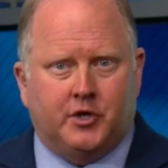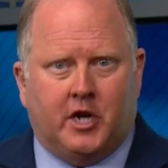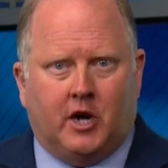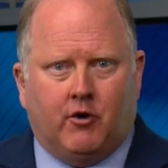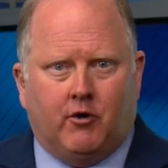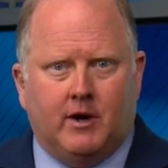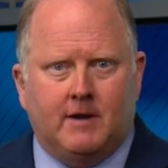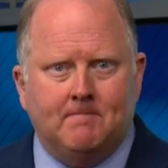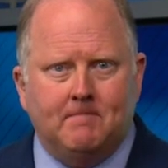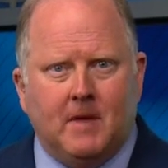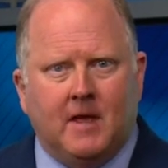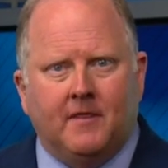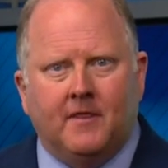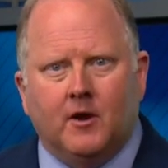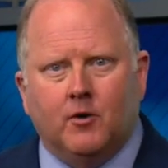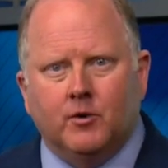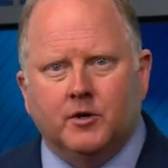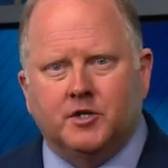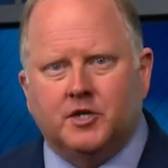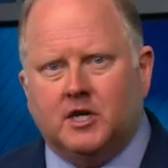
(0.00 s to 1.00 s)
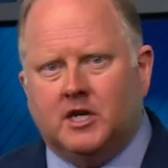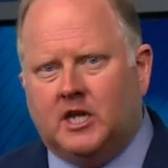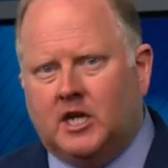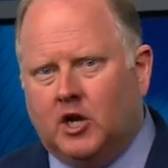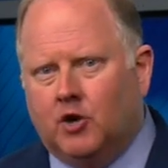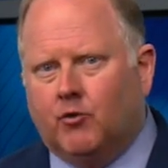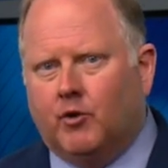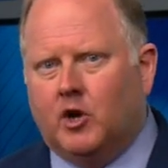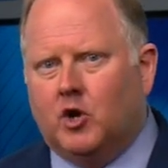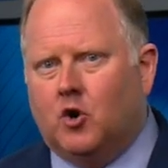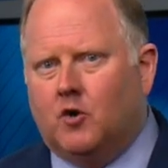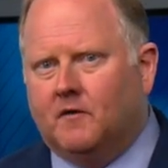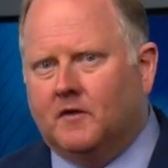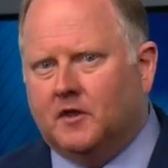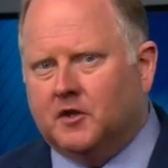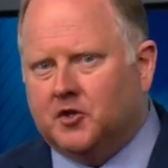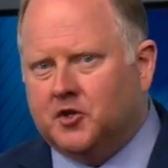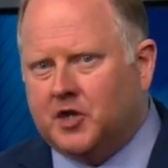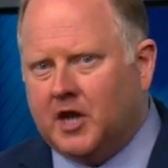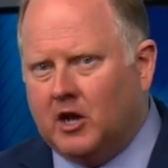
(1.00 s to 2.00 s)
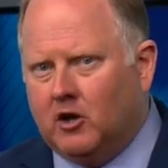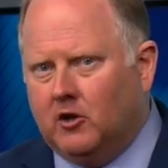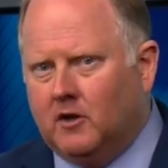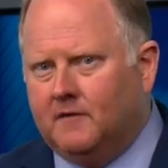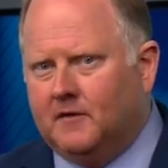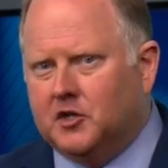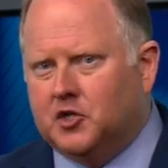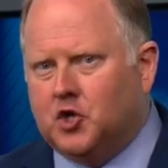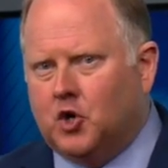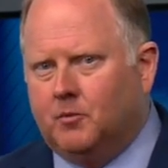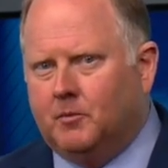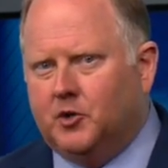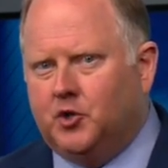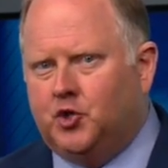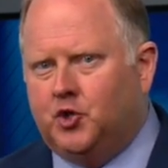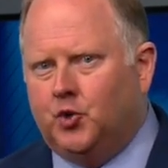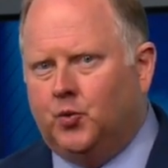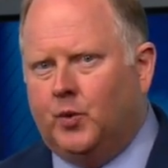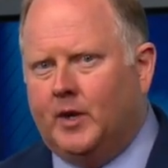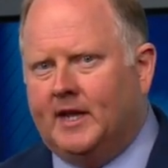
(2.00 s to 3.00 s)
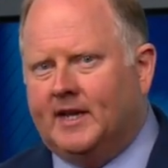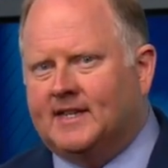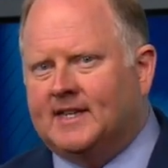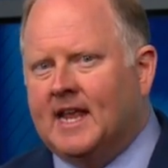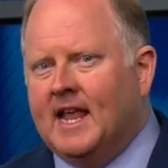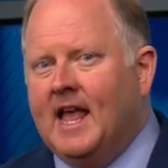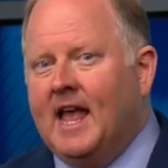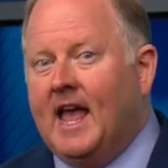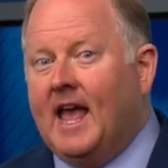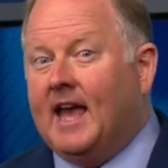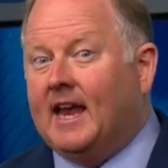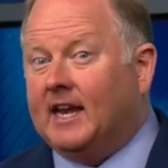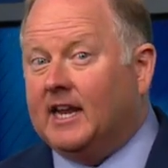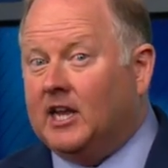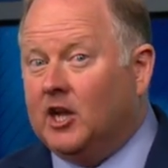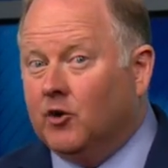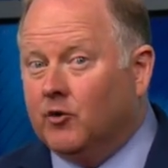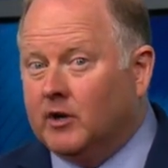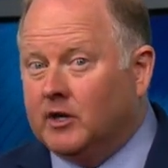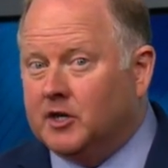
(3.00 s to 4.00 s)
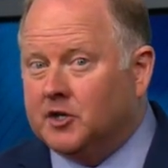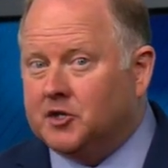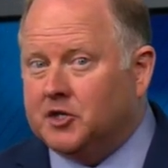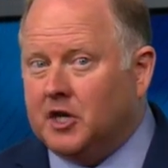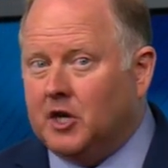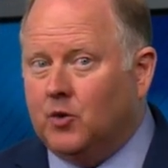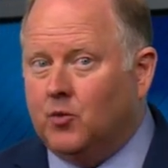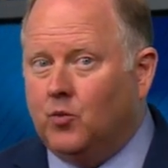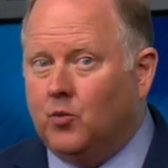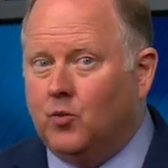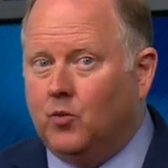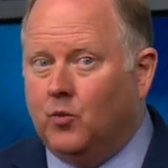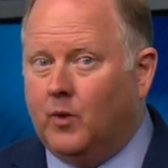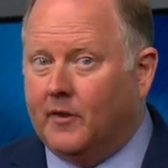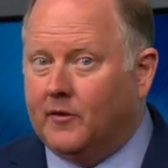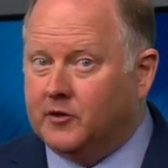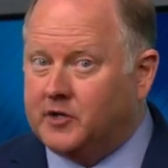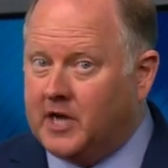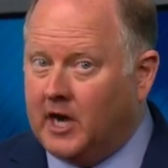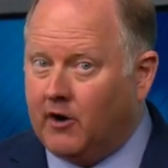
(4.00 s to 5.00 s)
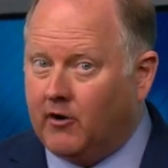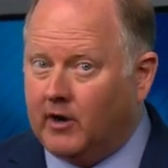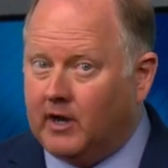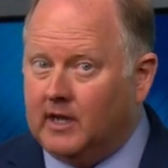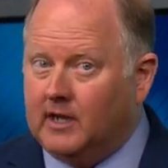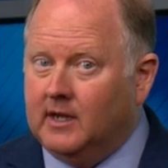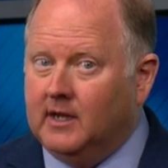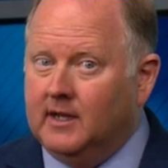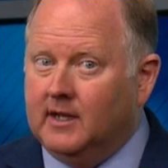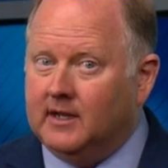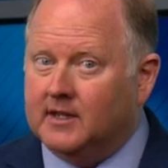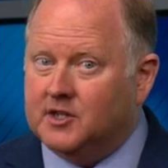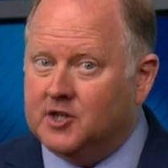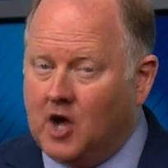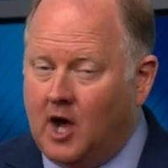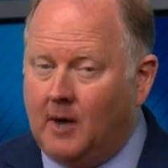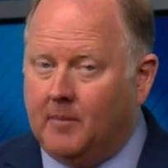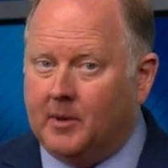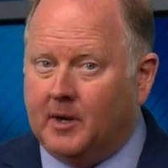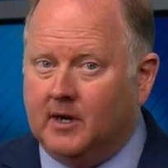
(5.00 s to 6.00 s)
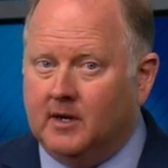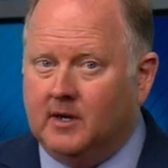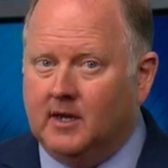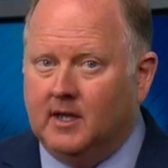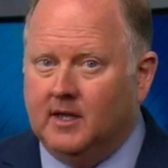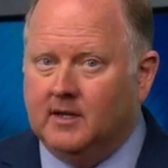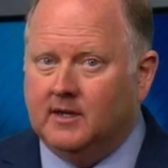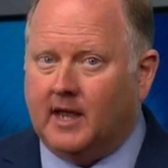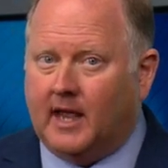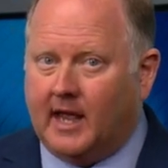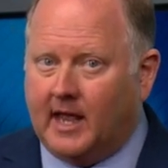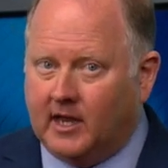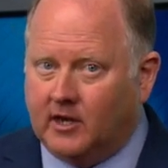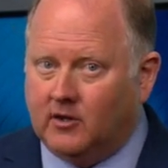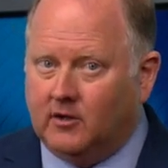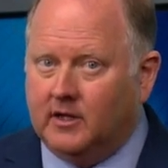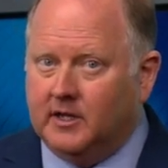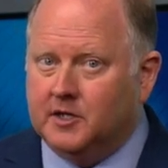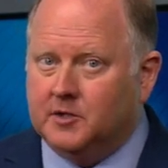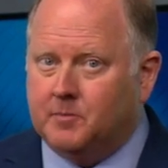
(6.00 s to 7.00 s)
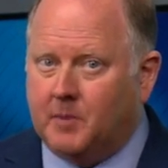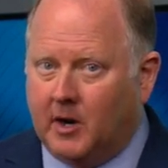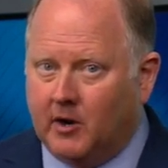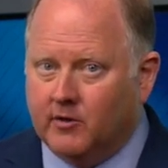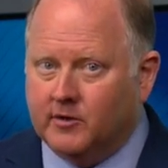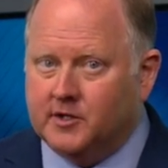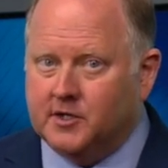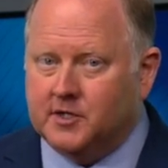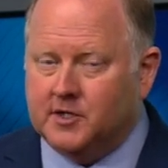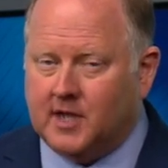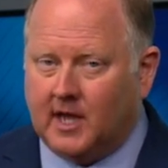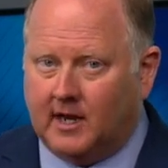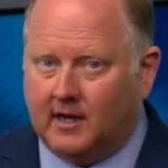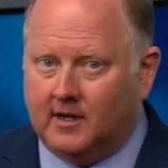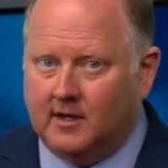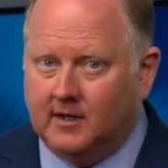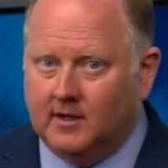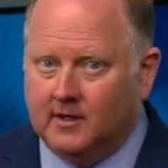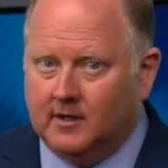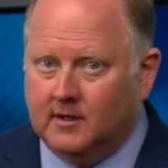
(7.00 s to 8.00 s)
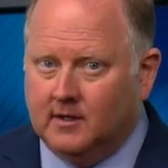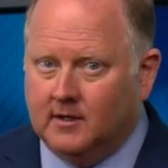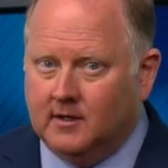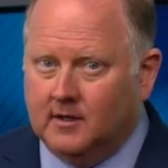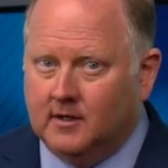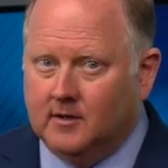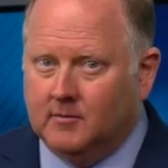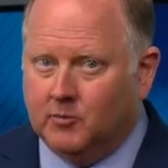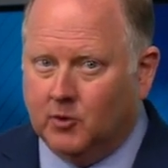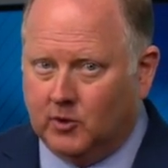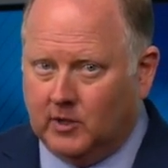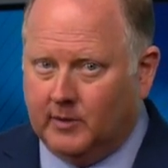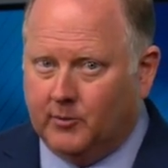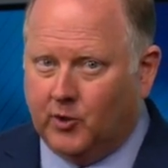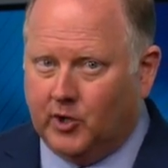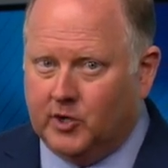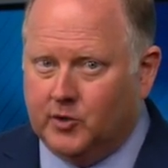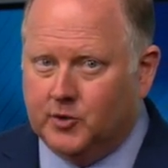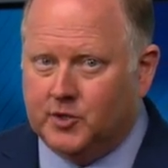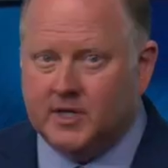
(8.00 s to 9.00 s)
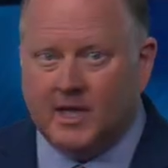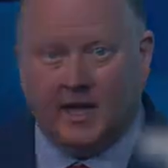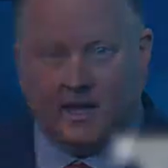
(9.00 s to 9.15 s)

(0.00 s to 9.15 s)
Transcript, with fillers: Terry, and there is a hearing over the sale of this home in 2 weeks and a hearing to see whether Terry is competent to handle his parents' estate. Berkeley Green, News